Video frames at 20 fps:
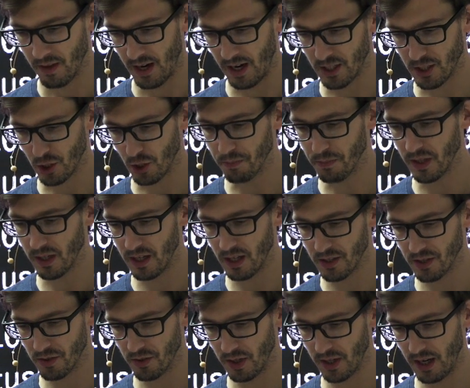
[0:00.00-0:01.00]
stop the
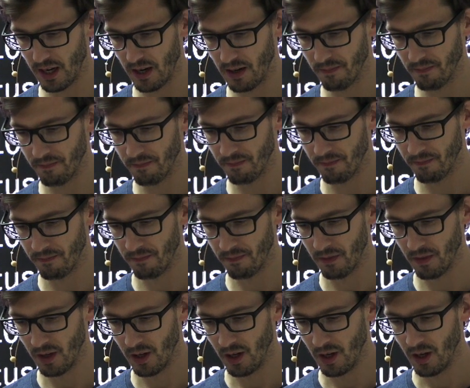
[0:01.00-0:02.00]
cluster again.
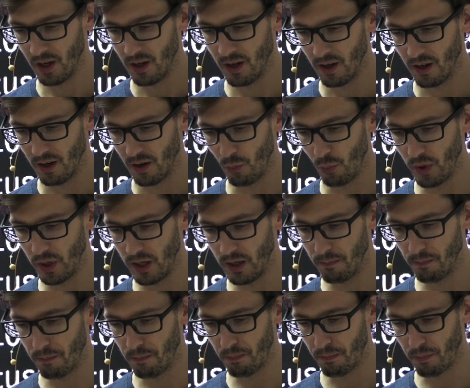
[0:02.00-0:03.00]
We
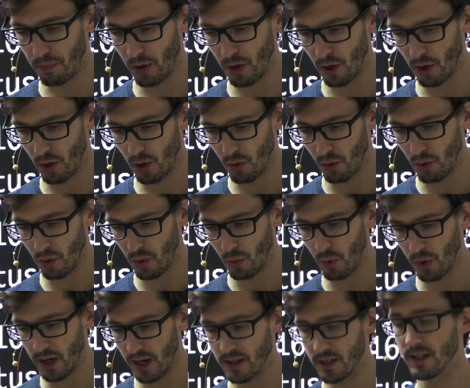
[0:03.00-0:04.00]
blow
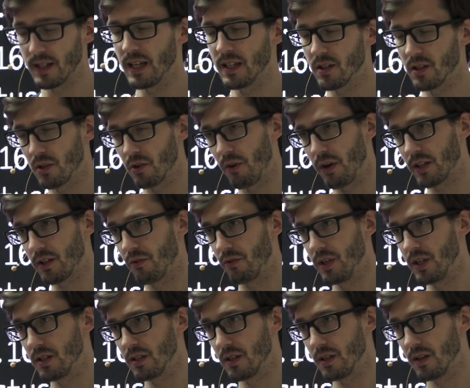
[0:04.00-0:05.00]
away the data
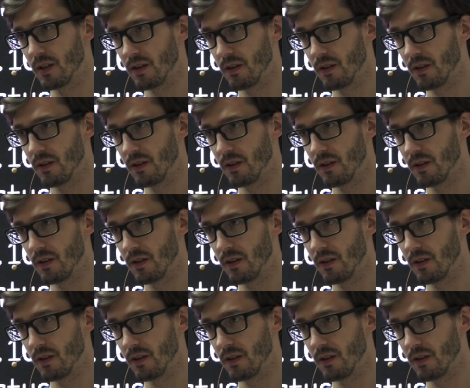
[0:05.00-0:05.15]
directories.